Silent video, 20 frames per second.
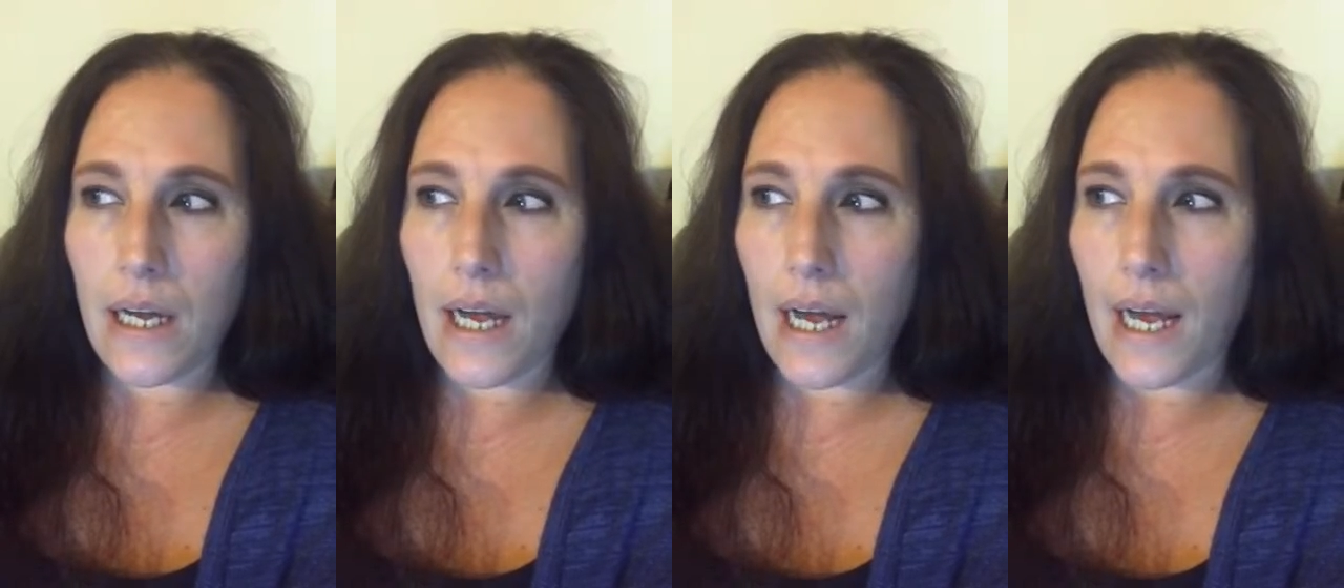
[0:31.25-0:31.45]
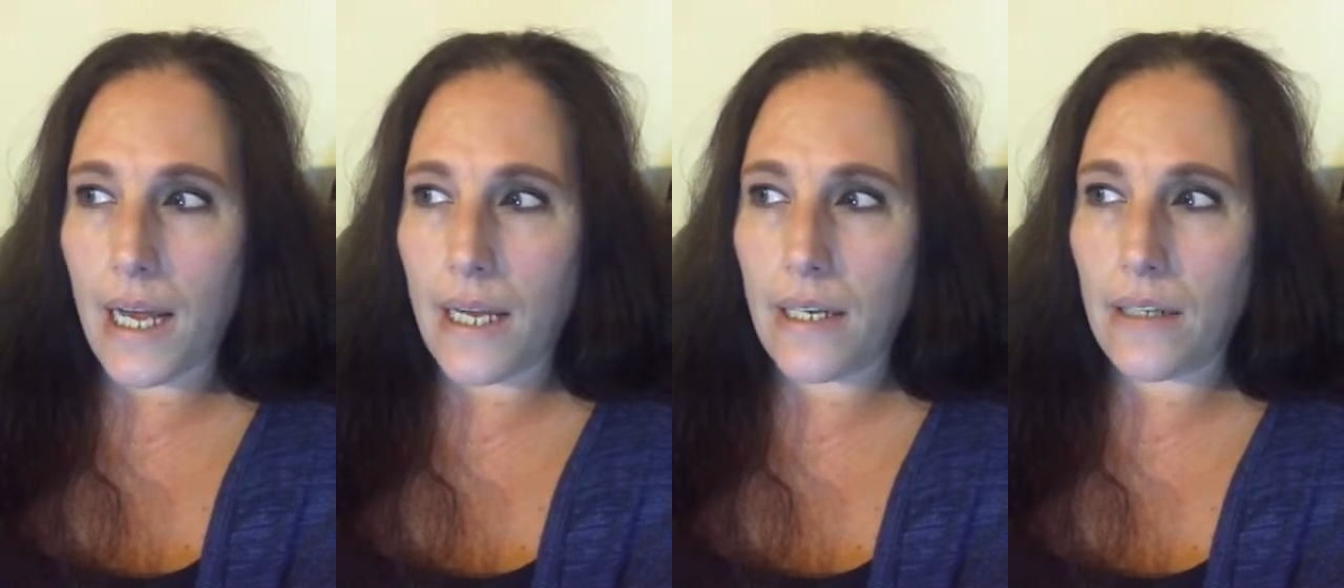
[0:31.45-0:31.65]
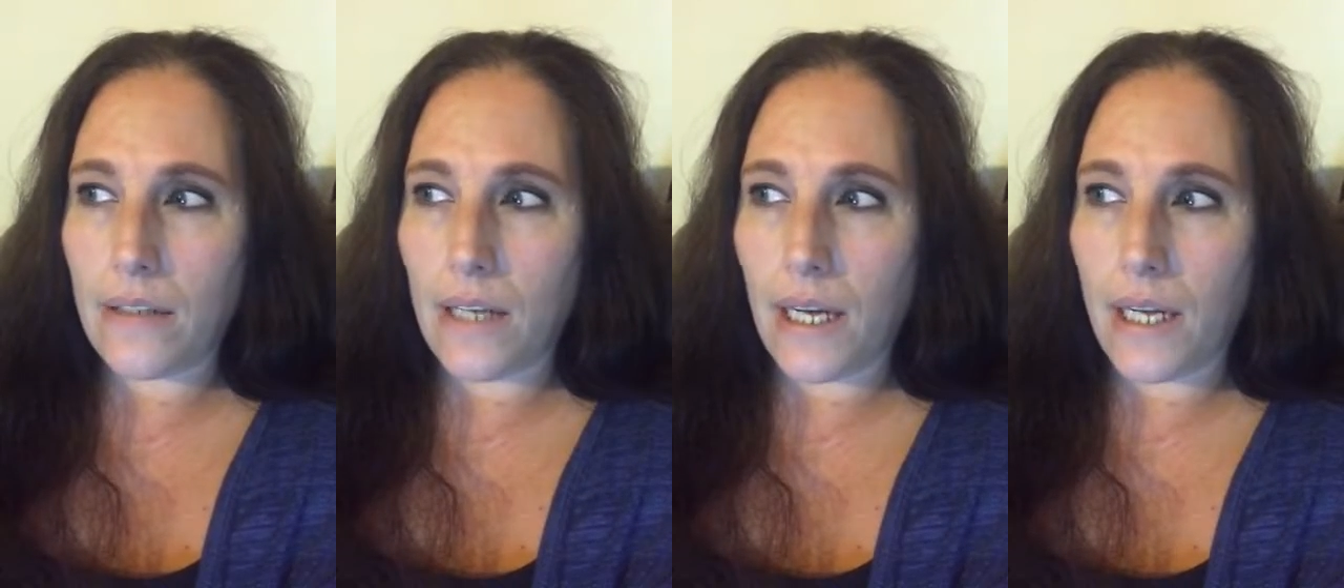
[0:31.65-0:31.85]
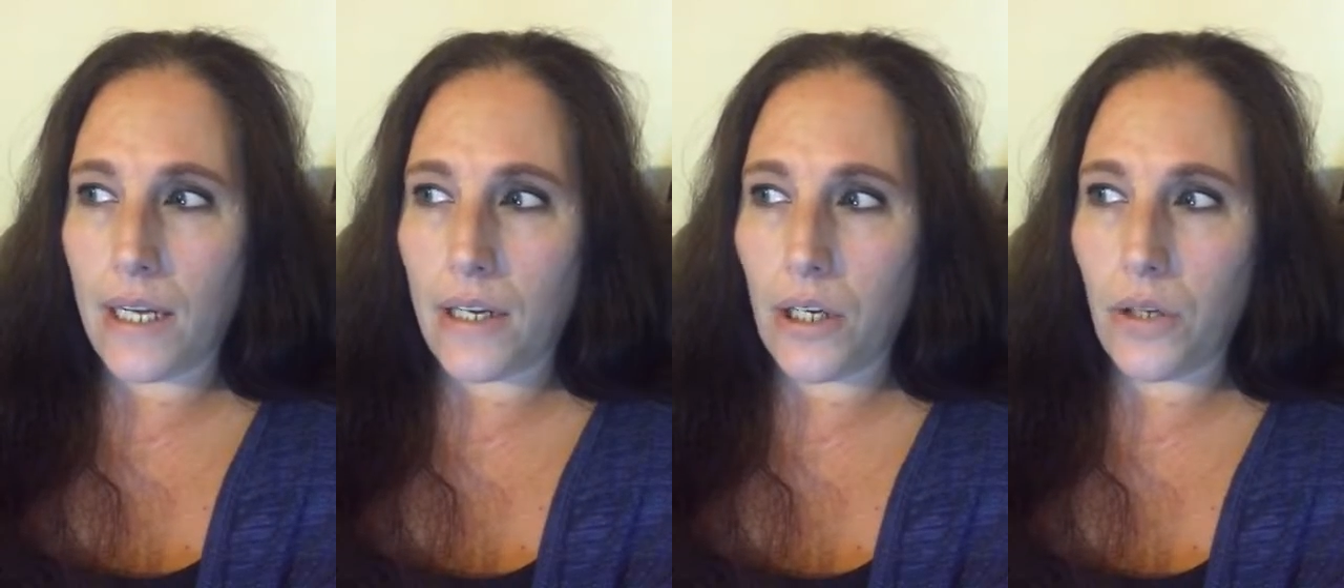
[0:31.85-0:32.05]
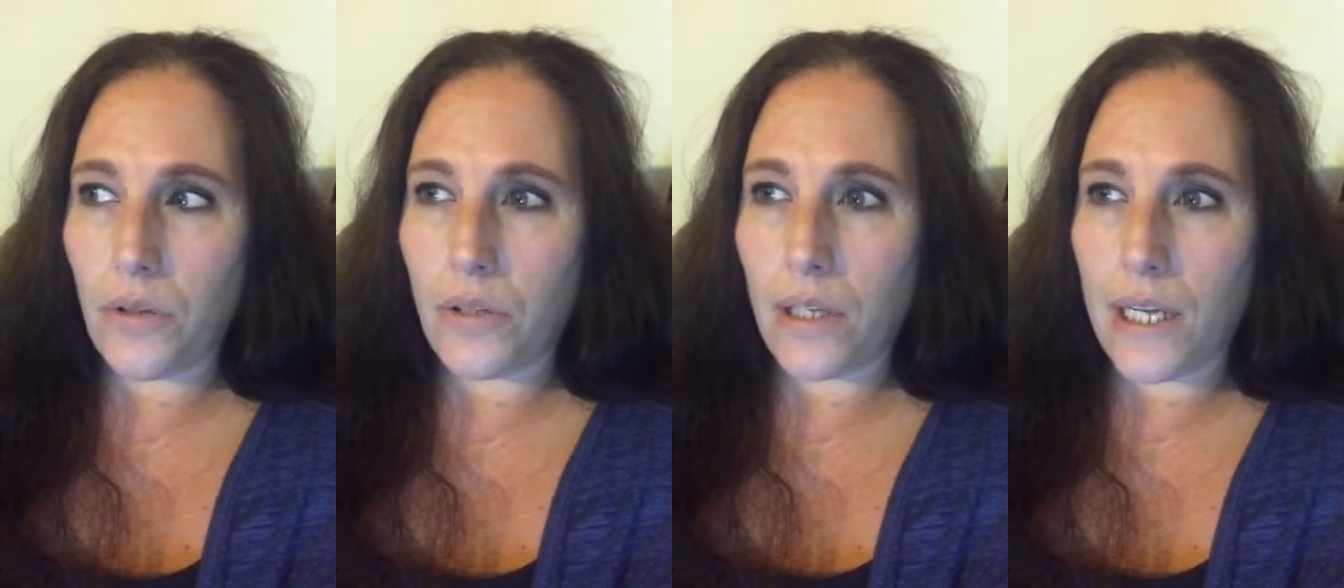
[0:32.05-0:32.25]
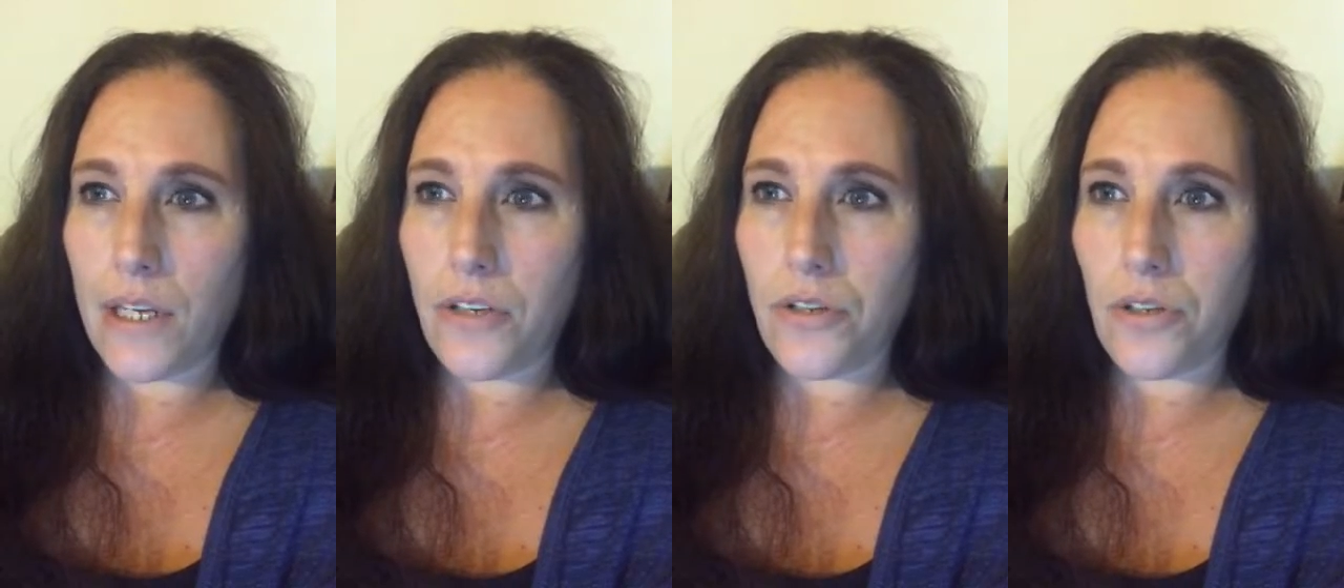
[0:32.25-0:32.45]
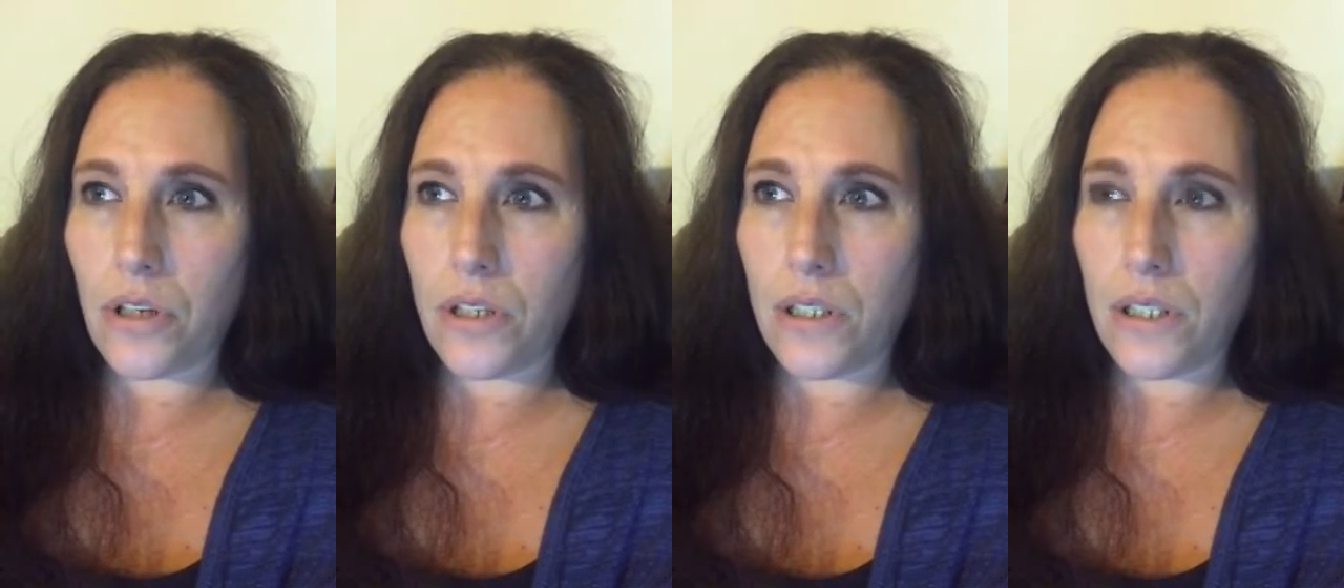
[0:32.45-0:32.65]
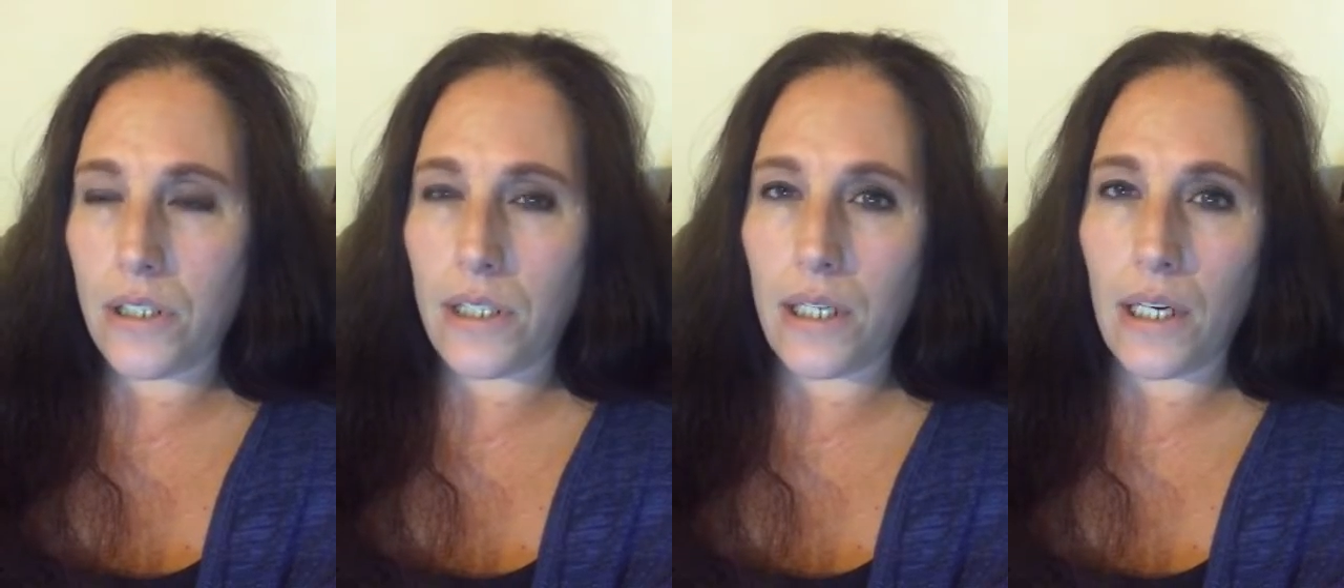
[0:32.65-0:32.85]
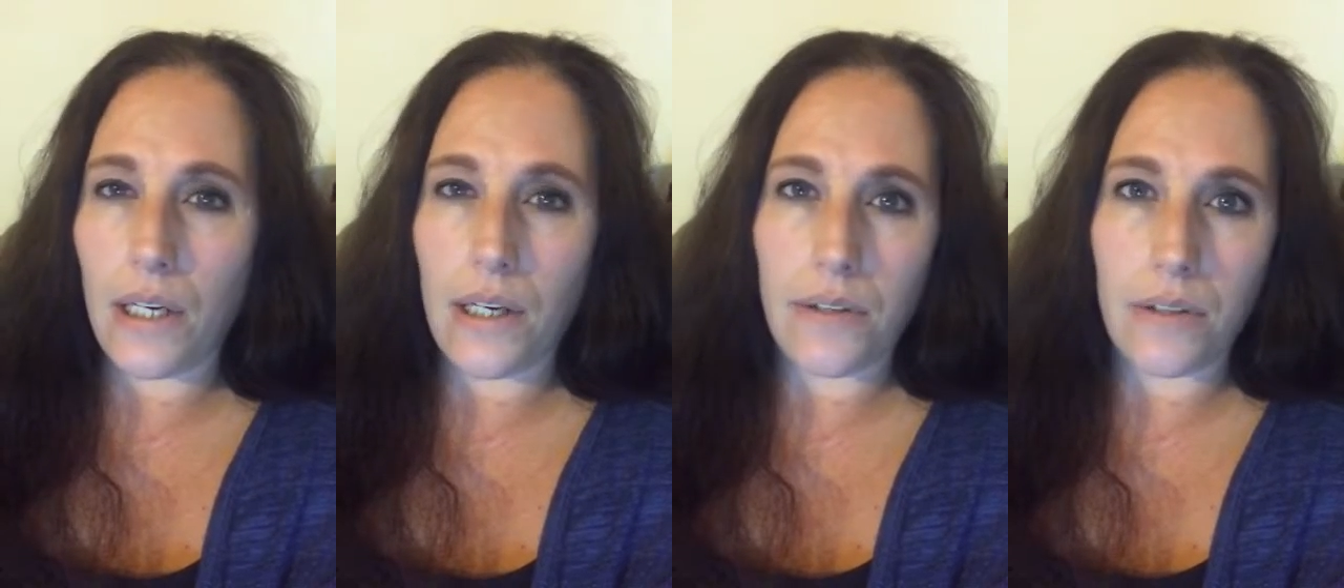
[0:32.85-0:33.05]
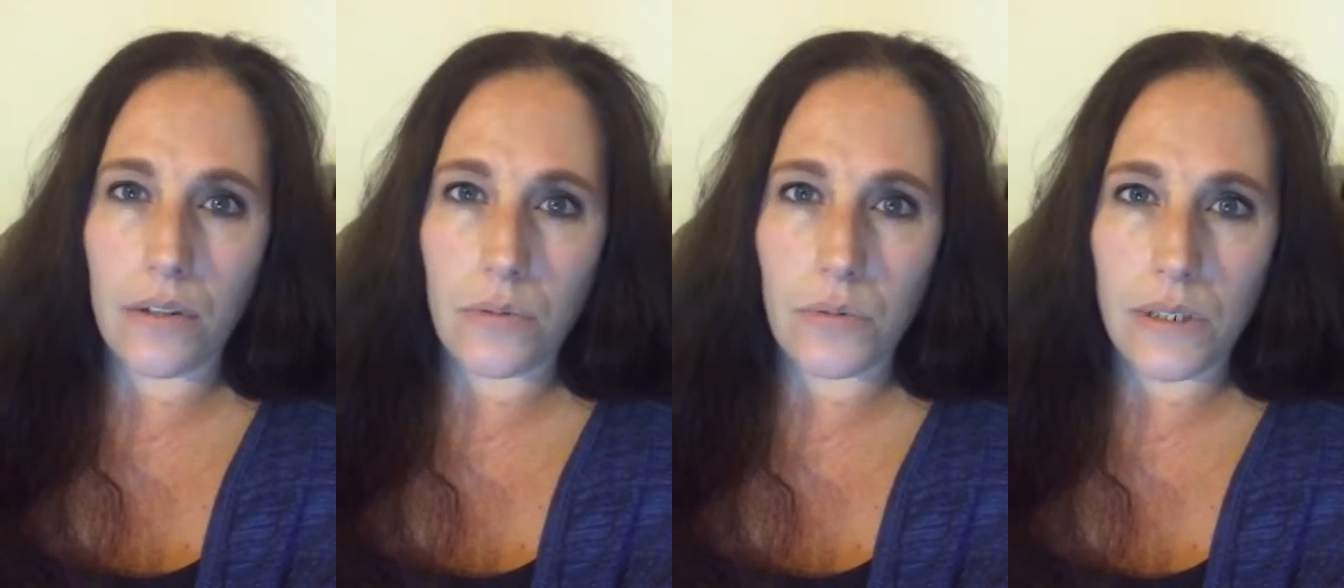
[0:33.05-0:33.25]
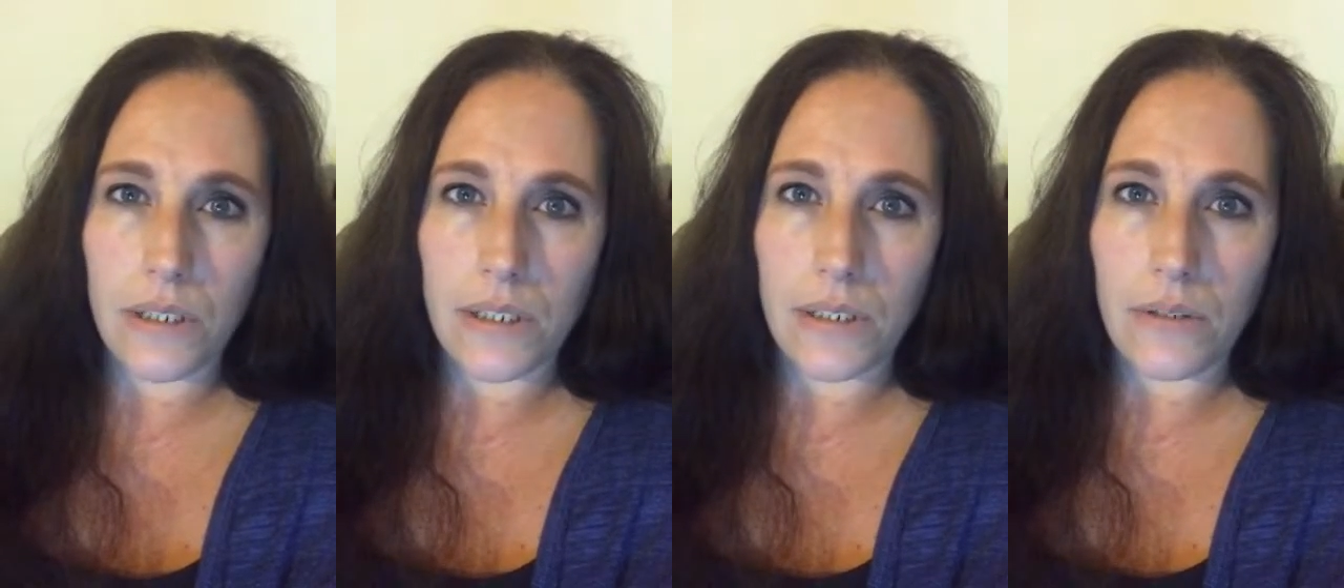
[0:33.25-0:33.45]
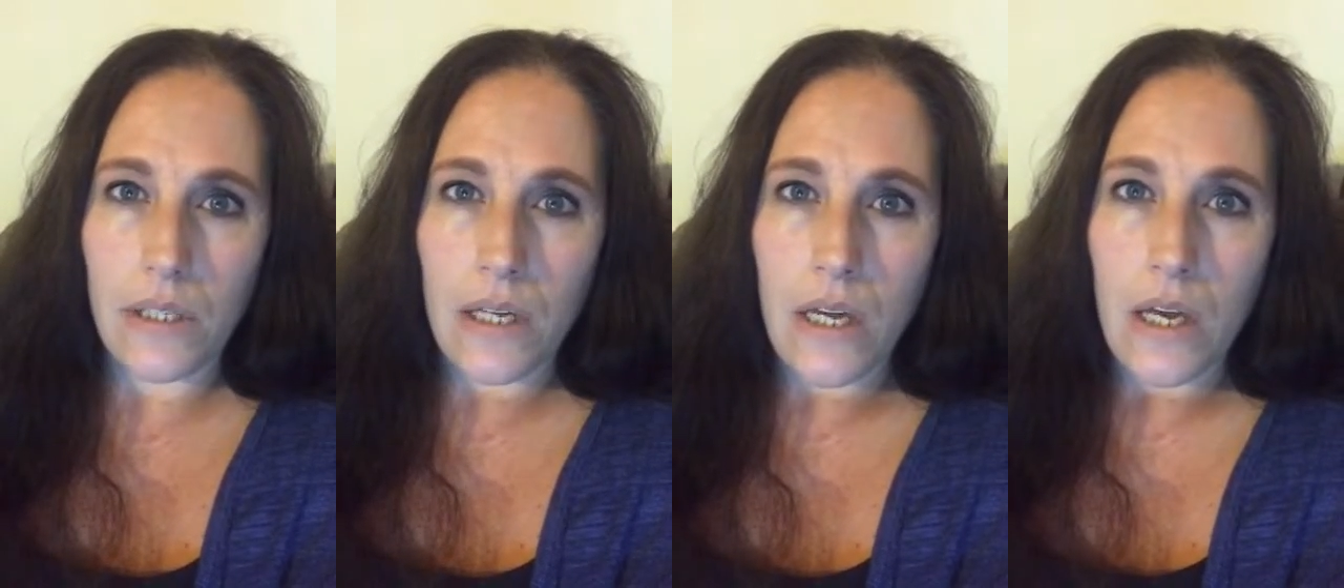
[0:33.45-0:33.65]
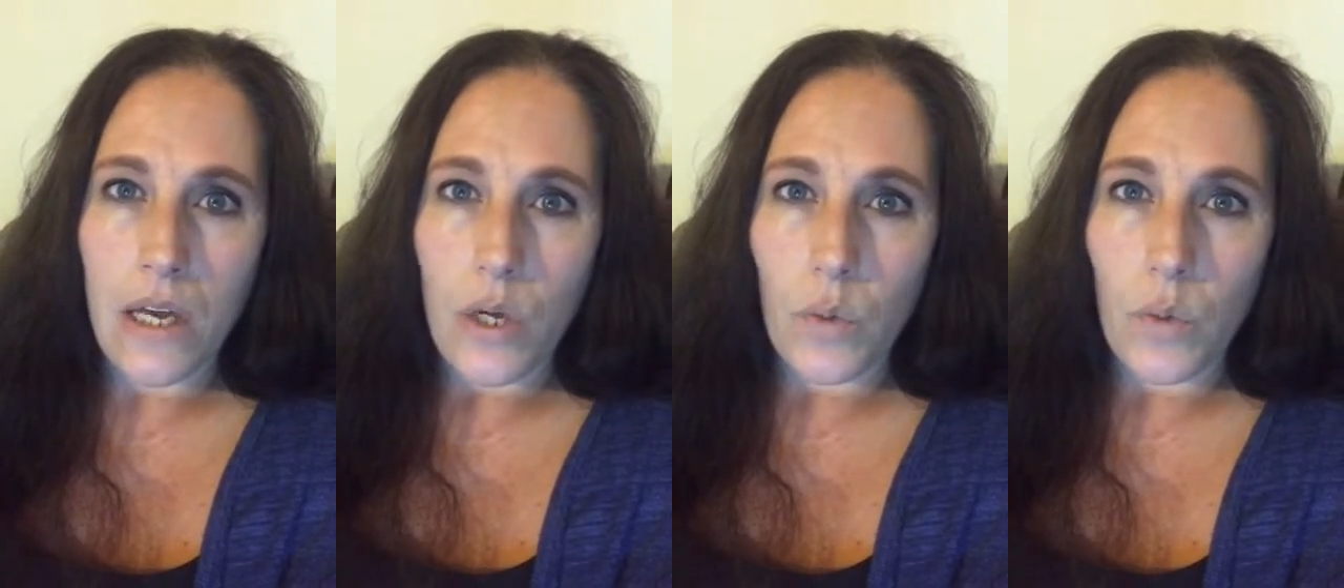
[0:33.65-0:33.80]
I know that I started the other one